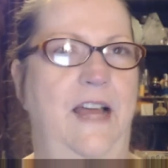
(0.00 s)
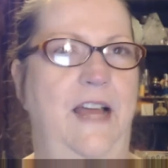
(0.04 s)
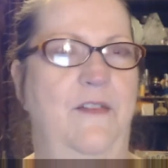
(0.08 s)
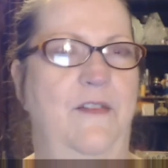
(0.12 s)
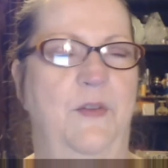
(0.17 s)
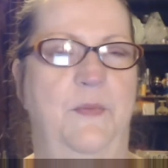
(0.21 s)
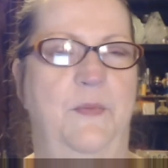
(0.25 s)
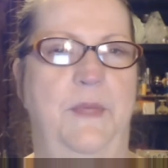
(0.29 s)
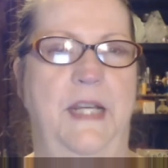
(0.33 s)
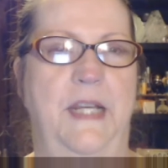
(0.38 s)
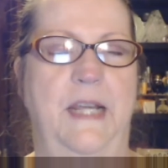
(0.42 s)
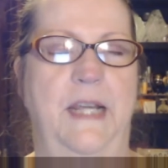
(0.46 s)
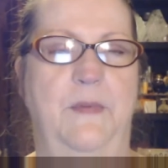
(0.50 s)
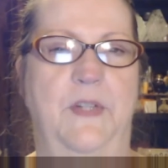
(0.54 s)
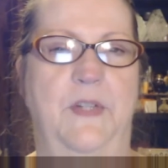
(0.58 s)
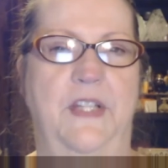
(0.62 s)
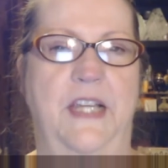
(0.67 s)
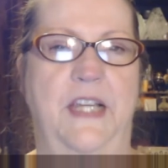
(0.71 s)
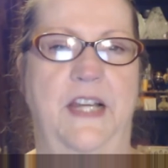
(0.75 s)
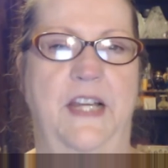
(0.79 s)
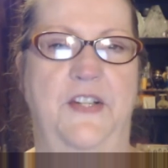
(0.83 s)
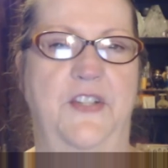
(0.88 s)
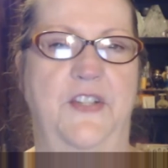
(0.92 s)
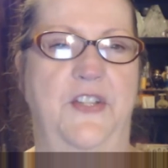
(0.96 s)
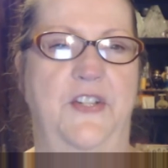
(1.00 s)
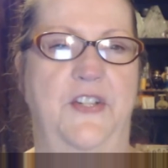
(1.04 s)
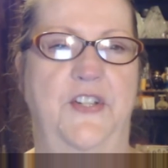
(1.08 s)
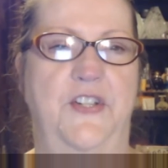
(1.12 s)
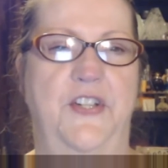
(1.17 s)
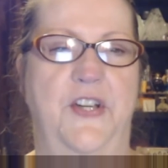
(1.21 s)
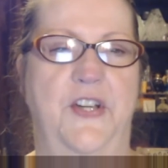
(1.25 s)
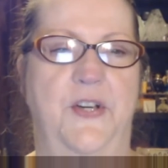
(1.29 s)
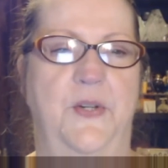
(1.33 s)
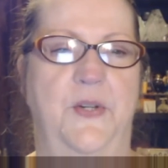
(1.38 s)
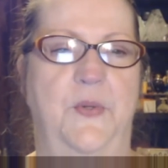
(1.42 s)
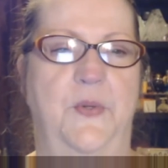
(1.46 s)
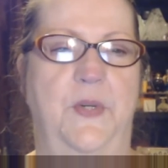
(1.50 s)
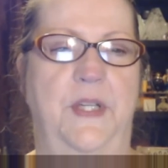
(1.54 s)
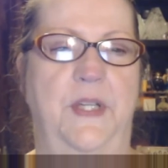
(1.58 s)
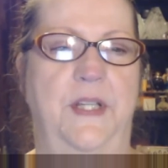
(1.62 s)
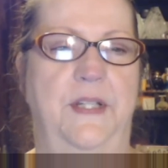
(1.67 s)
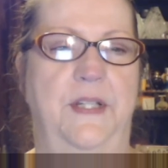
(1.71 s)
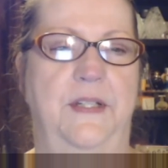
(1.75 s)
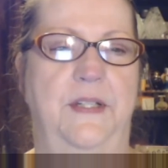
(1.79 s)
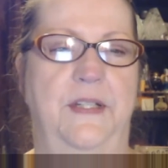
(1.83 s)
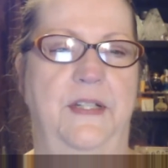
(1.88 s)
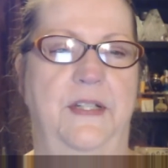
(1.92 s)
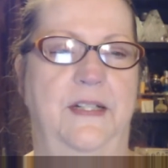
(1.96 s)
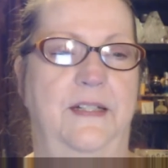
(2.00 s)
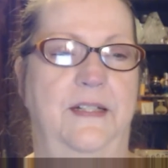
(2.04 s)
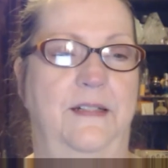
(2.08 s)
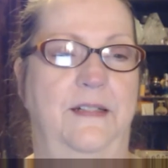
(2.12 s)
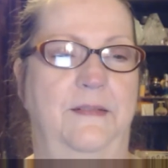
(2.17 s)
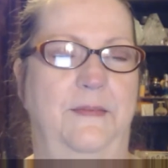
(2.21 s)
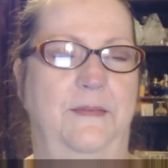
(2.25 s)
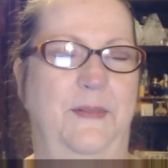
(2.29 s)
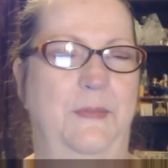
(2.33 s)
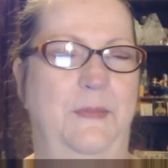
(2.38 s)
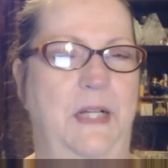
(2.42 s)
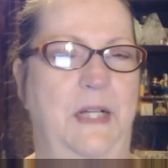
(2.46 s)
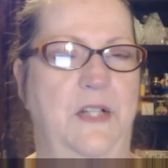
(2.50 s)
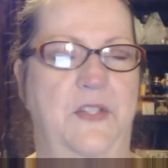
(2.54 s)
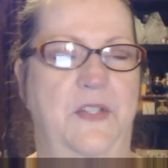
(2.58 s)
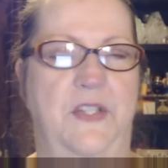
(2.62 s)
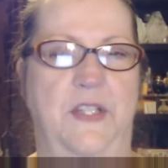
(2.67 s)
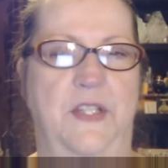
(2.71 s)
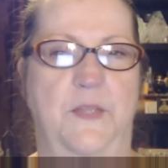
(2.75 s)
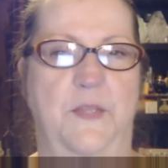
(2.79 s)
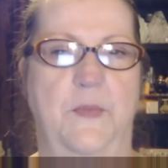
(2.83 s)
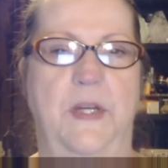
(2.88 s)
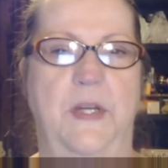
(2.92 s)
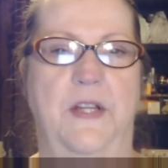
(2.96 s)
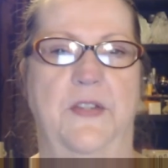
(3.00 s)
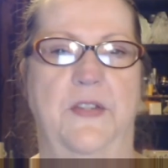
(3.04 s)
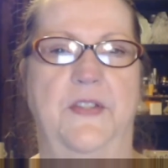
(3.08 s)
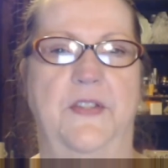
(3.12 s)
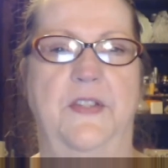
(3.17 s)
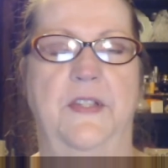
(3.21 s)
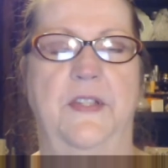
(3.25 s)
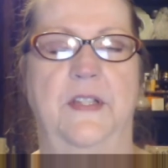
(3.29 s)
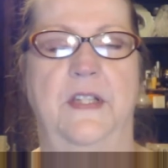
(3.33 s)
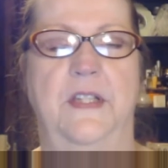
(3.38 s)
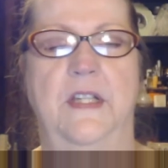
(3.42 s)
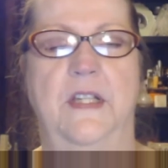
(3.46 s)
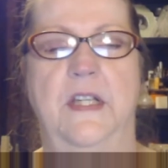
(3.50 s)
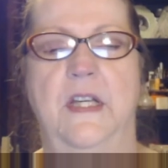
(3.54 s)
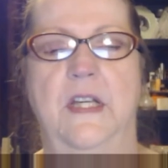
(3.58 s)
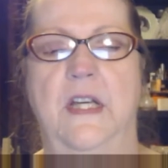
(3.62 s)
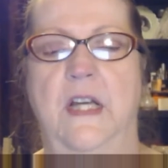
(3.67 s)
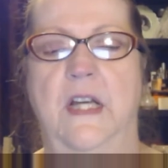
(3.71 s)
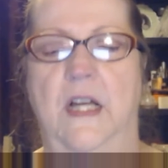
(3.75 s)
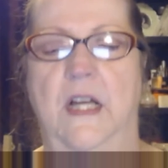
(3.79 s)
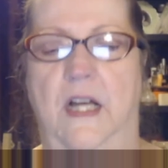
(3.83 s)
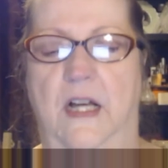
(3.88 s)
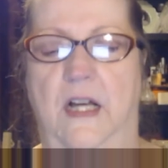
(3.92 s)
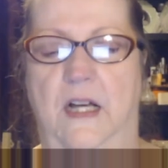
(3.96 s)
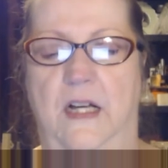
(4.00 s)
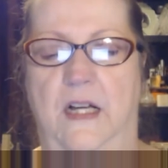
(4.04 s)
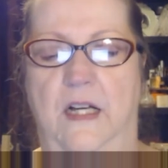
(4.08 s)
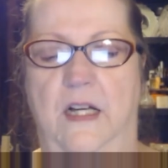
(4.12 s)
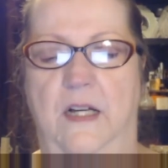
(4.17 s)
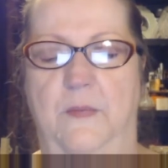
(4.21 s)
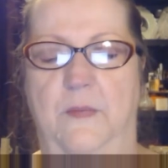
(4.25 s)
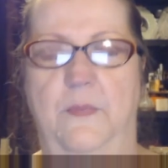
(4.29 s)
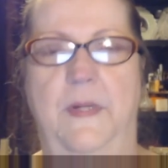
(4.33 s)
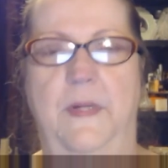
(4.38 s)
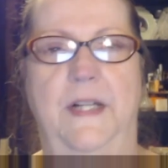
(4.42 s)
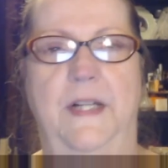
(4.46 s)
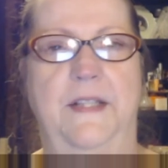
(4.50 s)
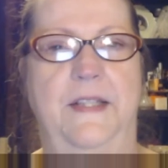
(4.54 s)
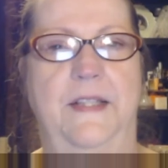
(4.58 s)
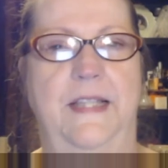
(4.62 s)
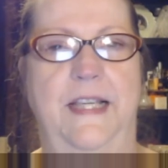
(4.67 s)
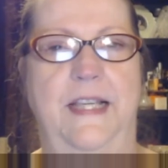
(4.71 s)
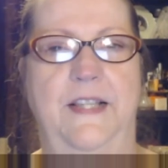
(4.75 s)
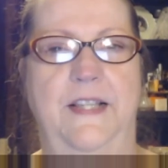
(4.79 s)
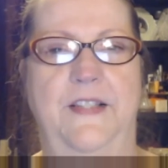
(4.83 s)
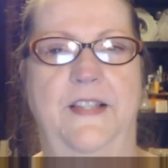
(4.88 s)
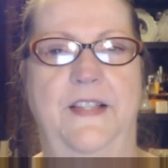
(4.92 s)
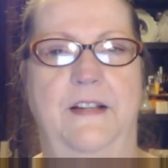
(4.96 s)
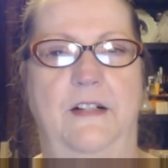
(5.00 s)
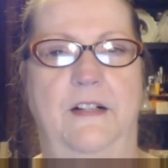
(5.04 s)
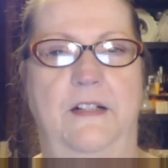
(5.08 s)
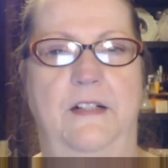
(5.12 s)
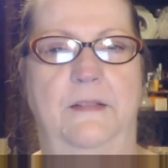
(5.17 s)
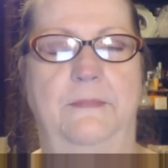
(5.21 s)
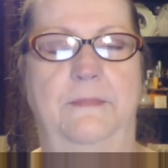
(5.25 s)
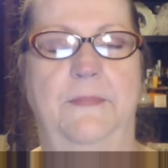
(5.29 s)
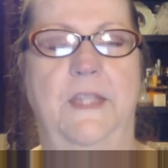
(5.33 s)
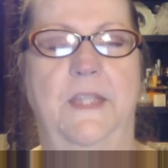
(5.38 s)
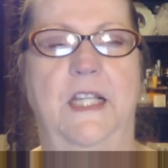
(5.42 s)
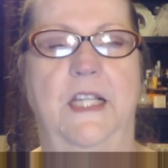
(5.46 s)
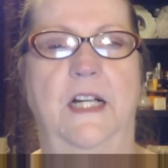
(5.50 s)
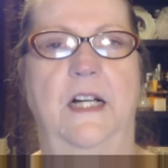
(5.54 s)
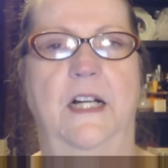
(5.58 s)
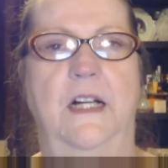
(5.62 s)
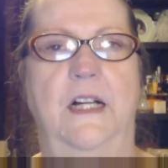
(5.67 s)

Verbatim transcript: I haven't been able to catch this show in uh, about six months uh, but they sell